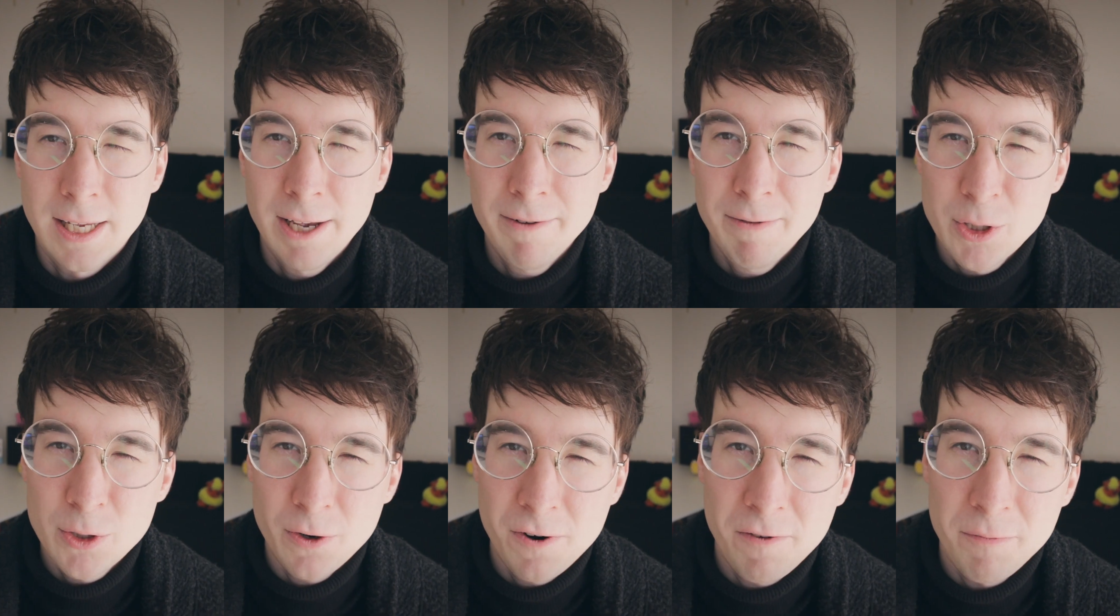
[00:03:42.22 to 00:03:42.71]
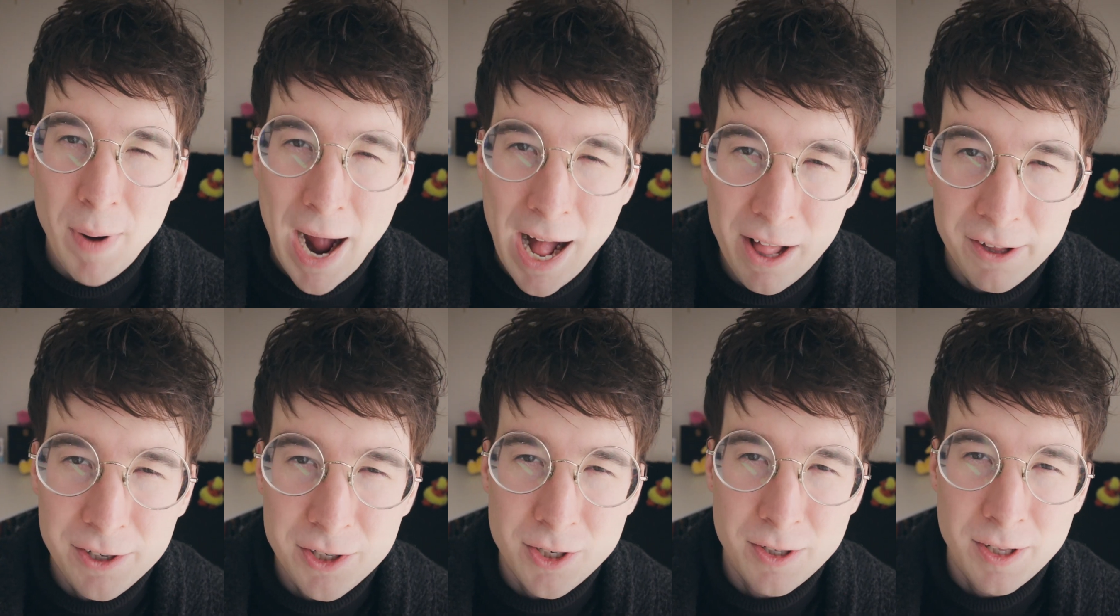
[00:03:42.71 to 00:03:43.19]
give a sort of
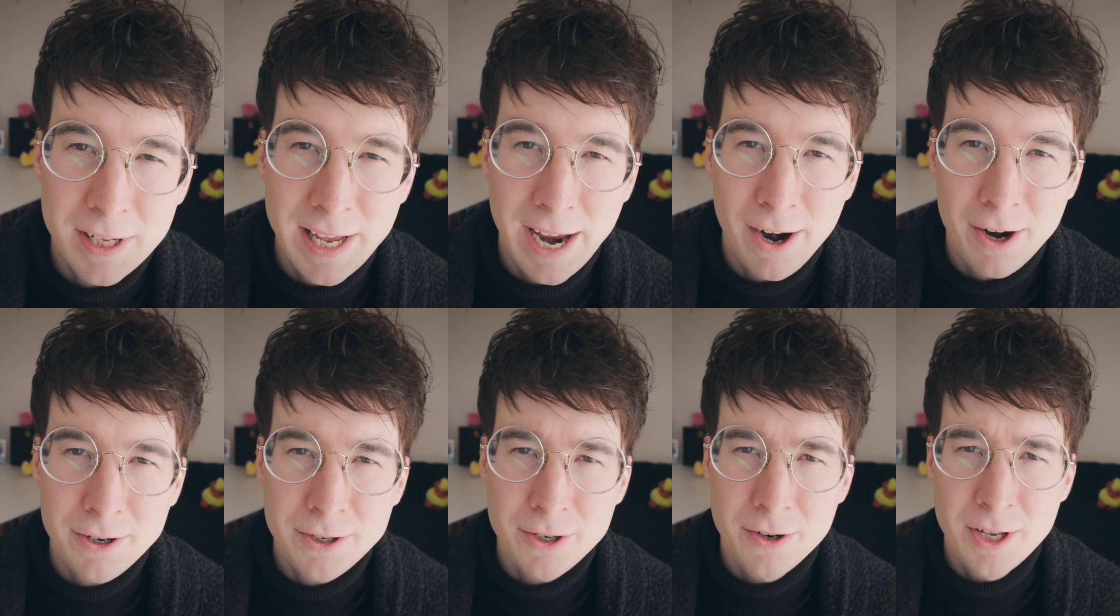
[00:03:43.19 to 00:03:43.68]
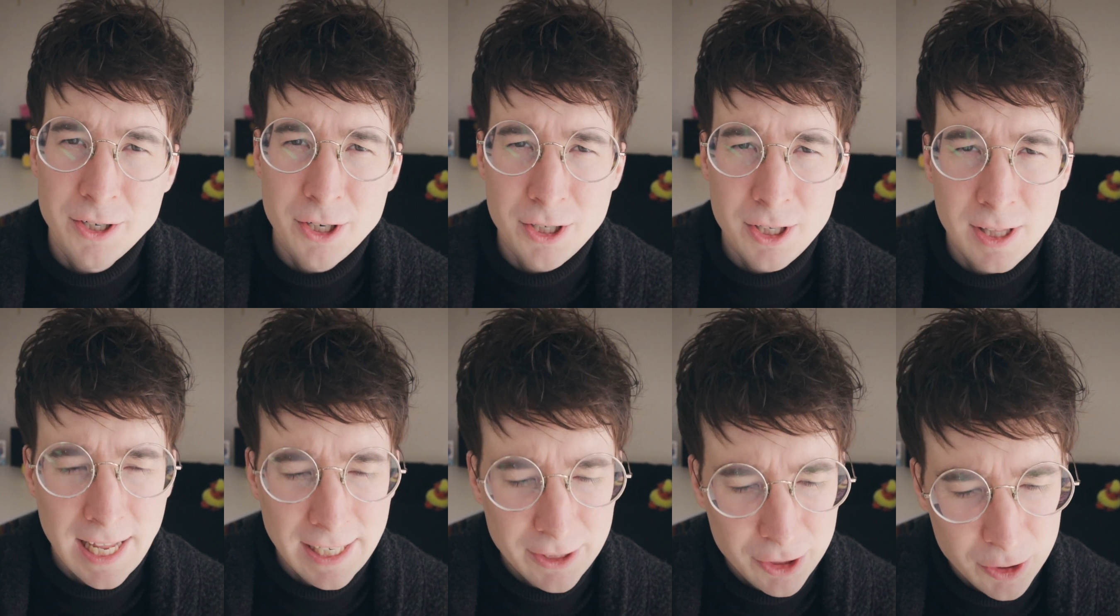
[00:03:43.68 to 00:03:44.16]
balance to the character that
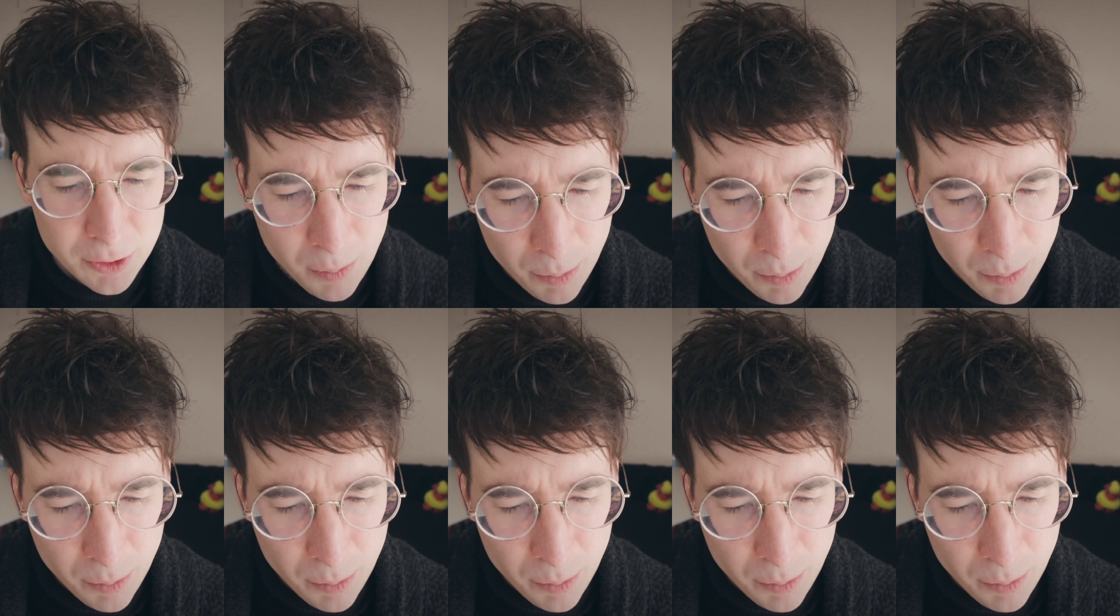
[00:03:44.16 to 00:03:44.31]
just lets you